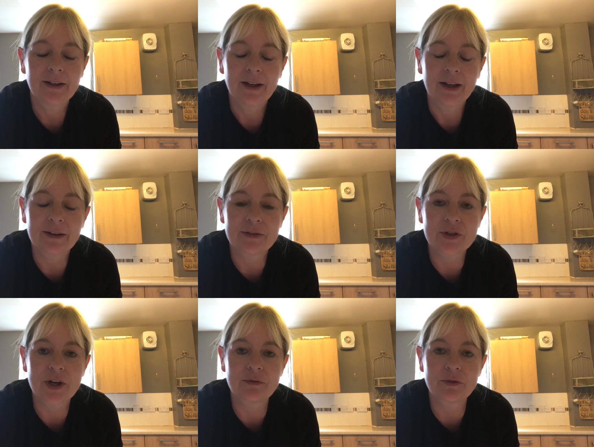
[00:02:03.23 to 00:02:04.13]
I've just got
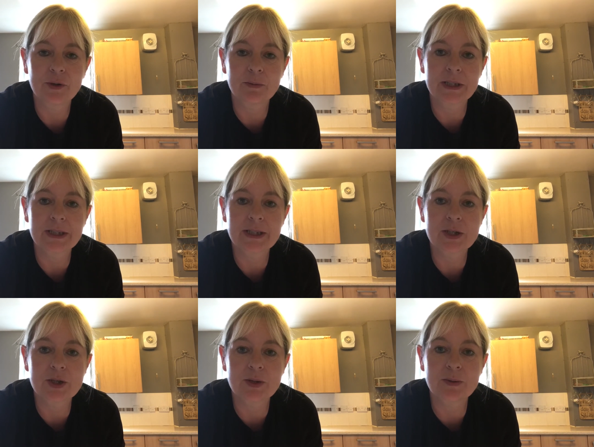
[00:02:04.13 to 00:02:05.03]
a few bits to
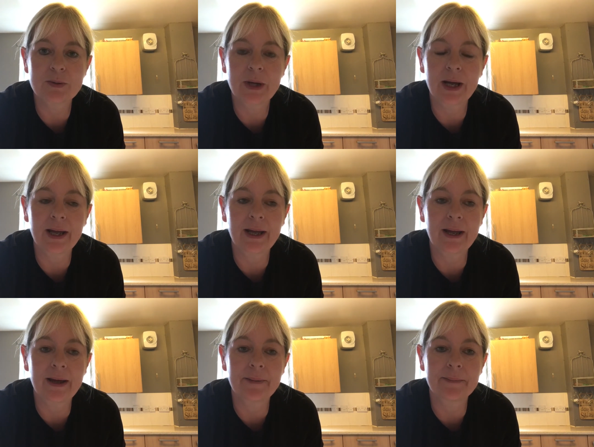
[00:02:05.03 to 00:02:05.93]
do,
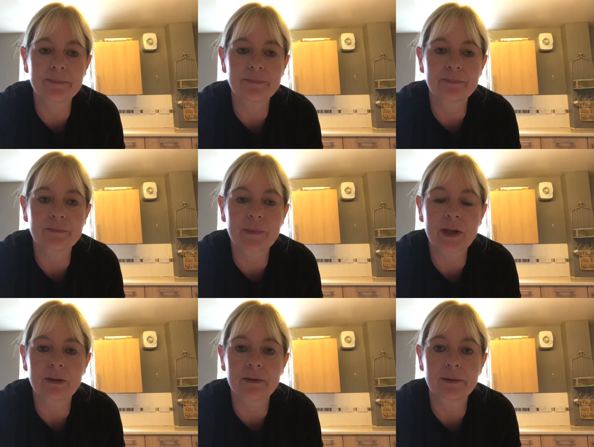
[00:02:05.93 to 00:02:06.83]
um,
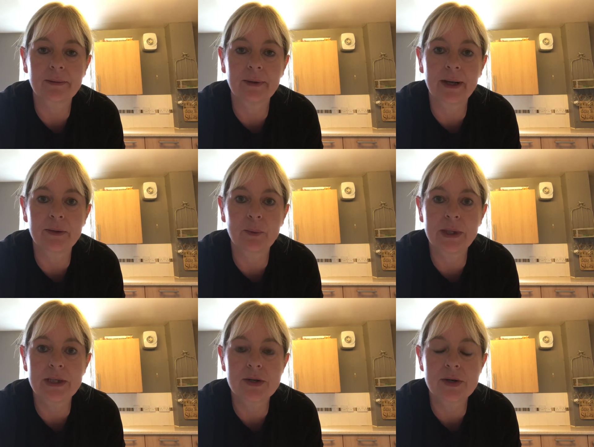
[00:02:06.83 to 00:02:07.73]
like the
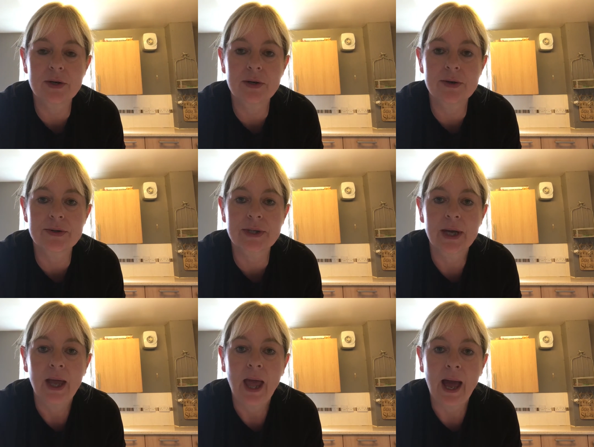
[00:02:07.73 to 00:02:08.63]
windows
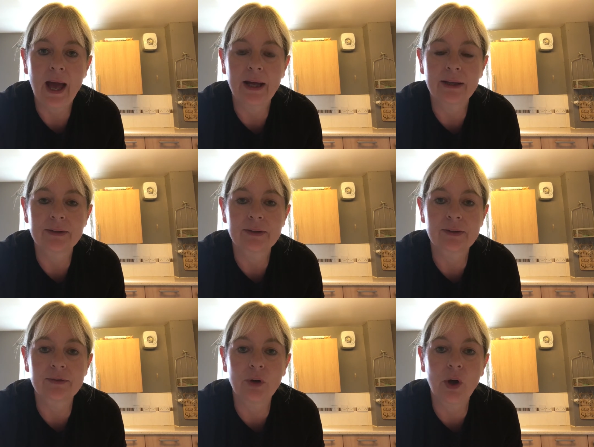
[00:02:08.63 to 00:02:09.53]
and the
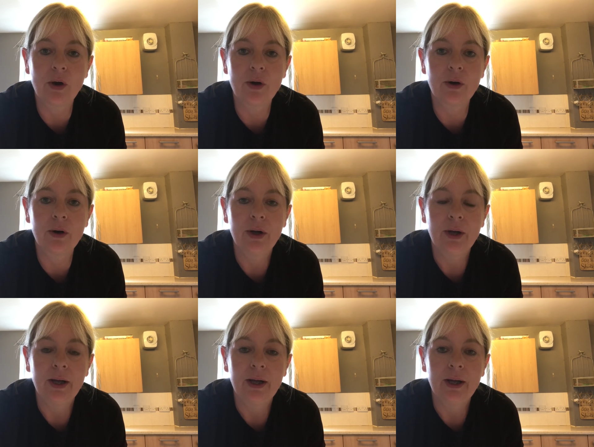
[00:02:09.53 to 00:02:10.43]
floor,
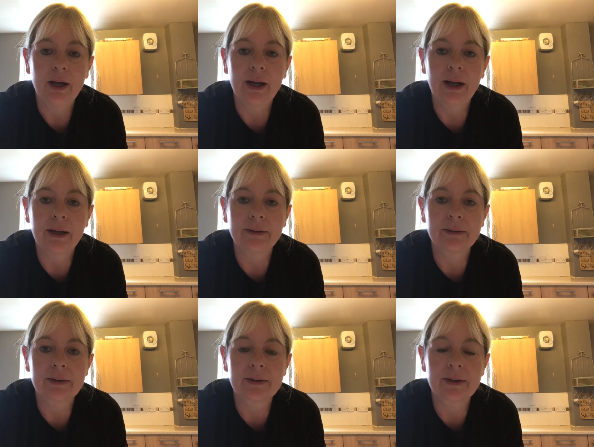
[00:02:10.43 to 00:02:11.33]
and
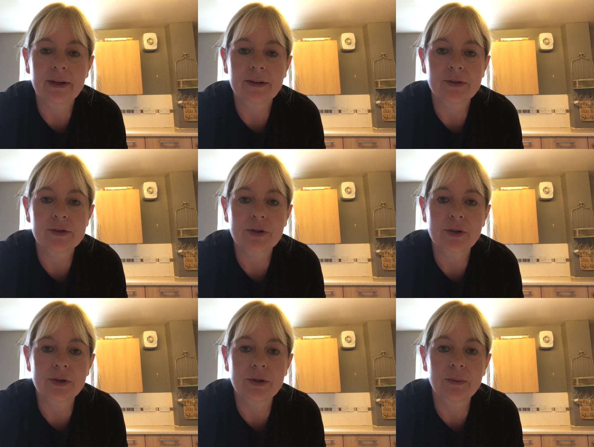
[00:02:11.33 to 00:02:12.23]
then I'll show
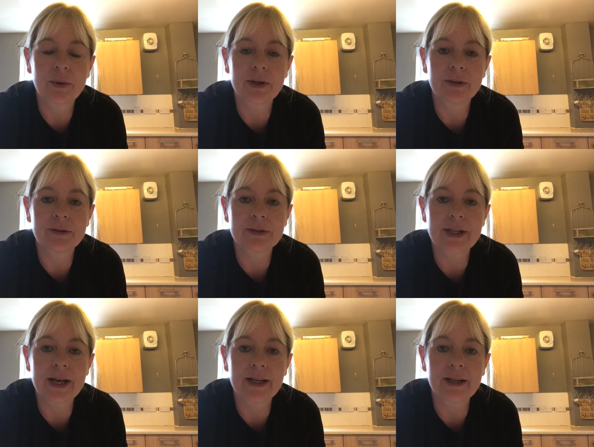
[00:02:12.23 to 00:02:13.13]
you what it looks
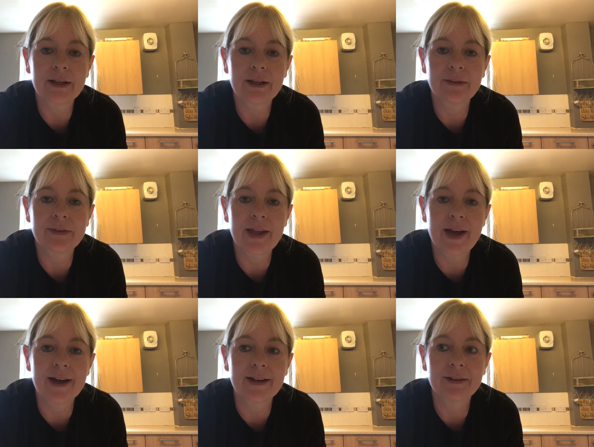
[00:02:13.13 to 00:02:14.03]
like after that.